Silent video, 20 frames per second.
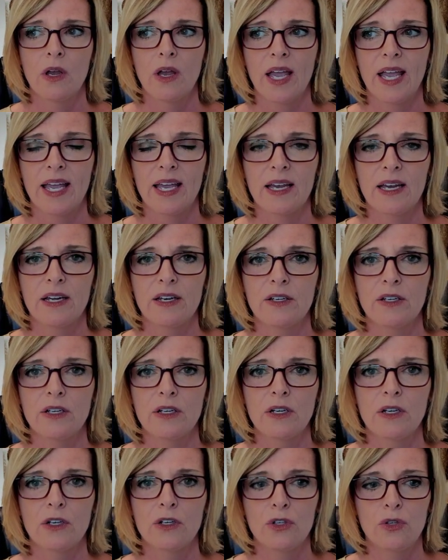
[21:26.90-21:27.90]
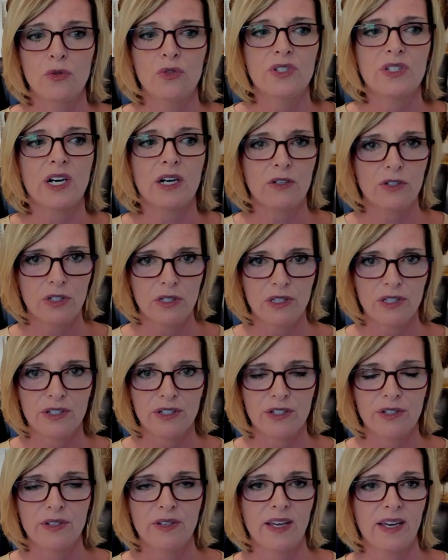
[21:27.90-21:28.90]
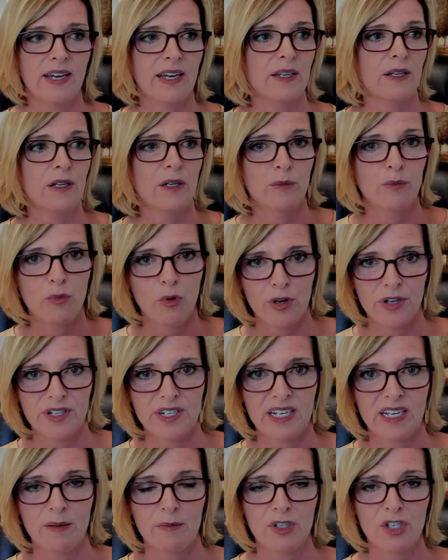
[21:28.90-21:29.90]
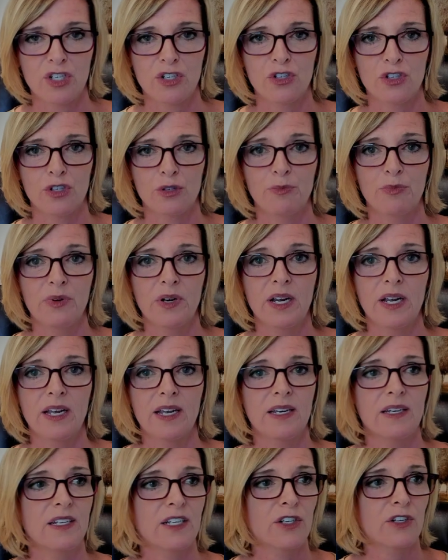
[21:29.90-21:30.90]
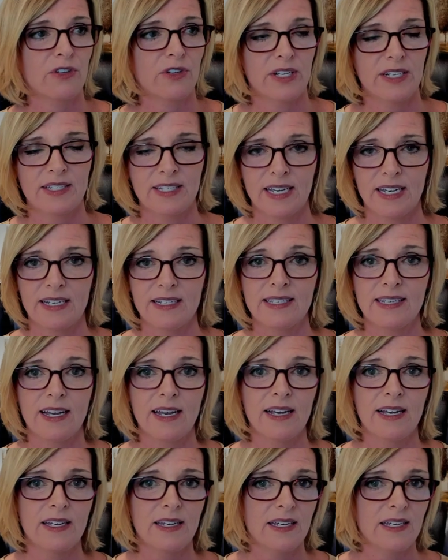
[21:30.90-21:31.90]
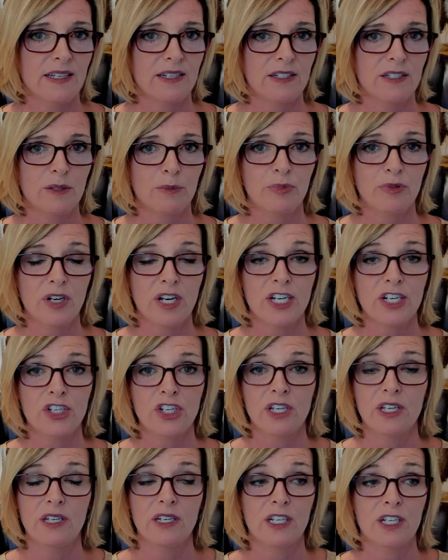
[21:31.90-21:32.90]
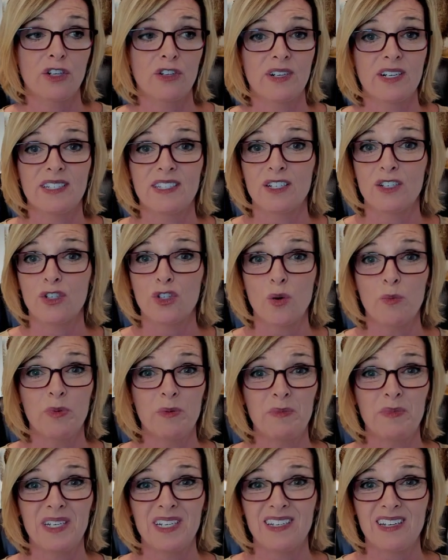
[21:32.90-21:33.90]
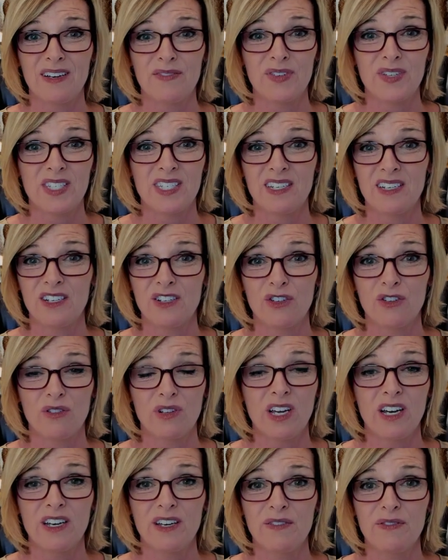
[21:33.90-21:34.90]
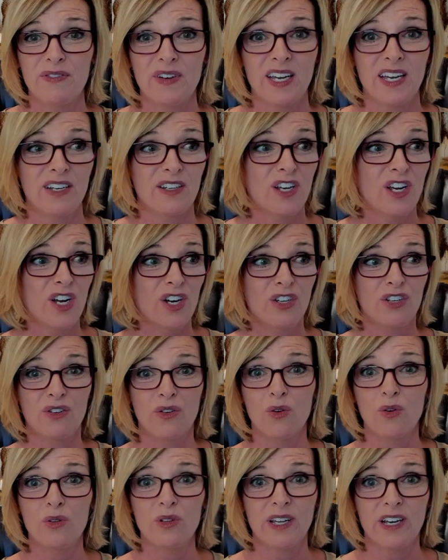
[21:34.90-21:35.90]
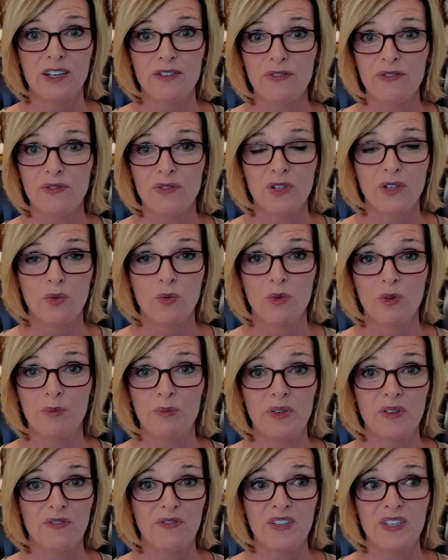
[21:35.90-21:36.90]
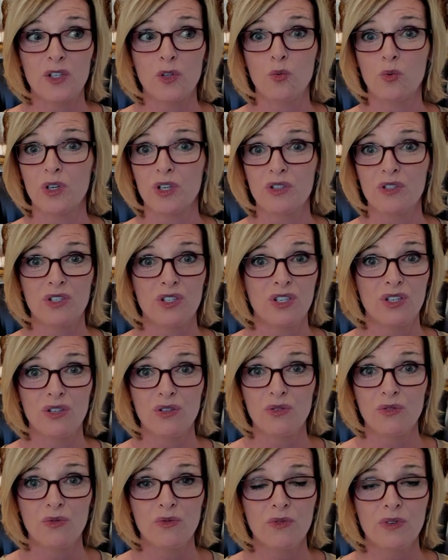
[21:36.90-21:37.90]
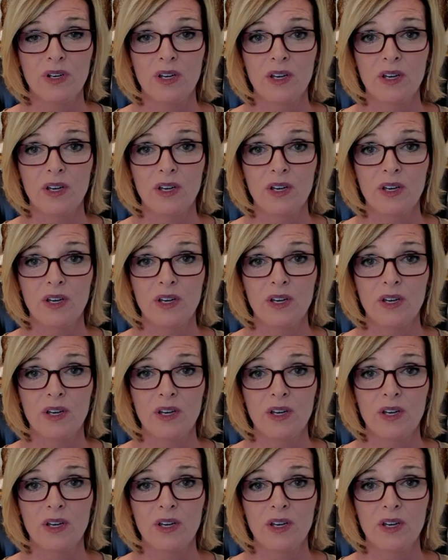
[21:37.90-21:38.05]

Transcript: And you start to learn that Porn damages your brain, it creates anxiety and depression, it creates a dopamine deficit in your life, and your whole life will be, feel worse to you.